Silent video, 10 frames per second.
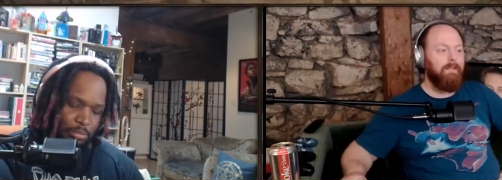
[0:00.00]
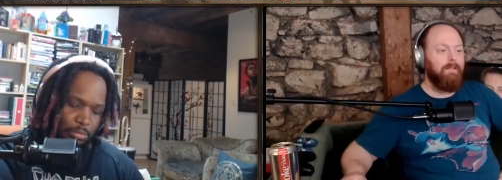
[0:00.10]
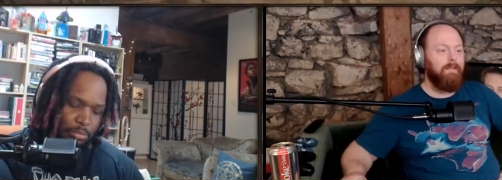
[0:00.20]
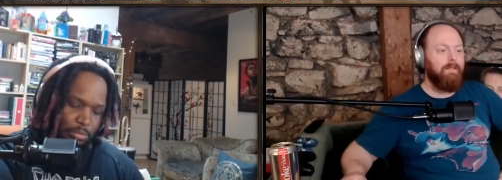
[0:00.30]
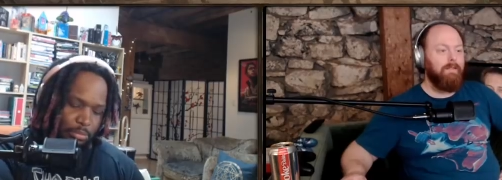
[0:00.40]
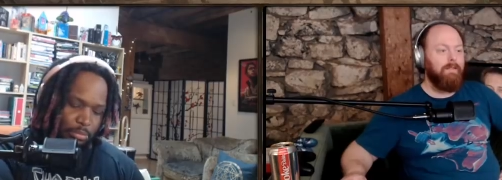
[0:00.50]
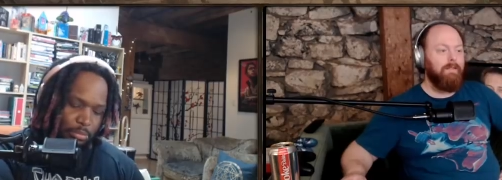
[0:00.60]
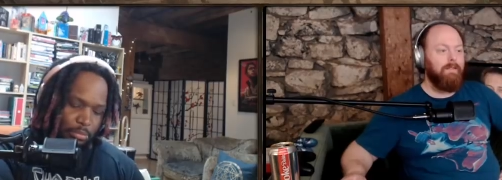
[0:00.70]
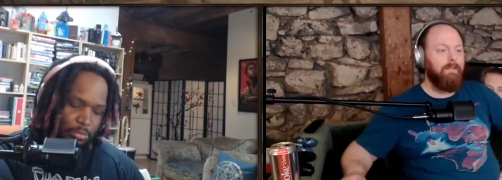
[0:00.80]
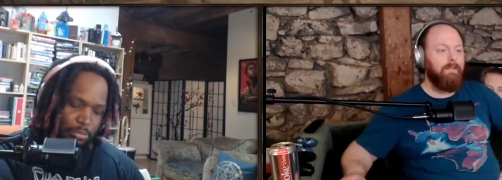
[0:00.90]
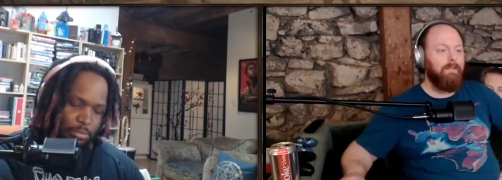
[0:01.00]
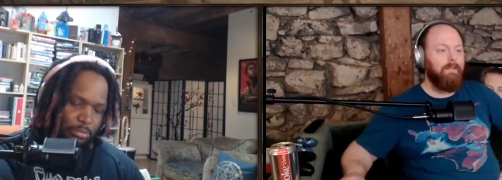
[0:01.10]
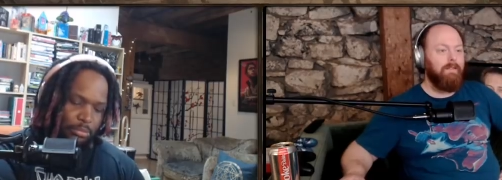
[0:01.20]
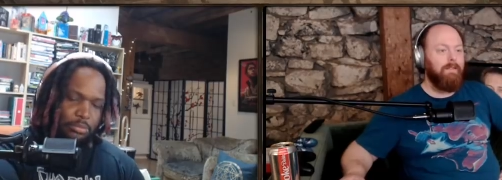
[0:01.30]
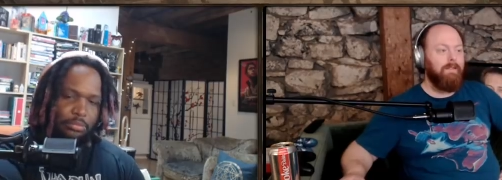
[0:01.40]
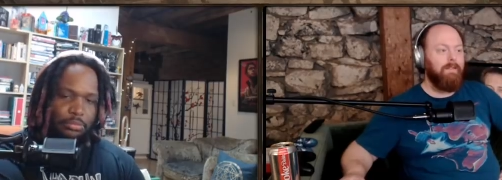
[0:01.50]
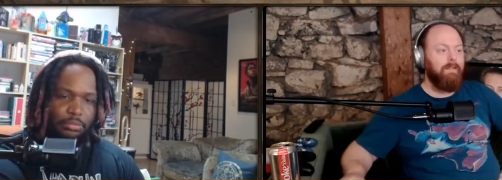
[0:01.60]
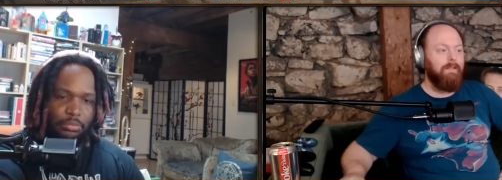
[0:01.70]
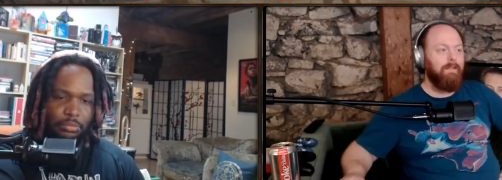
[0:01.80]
Nobody speaks.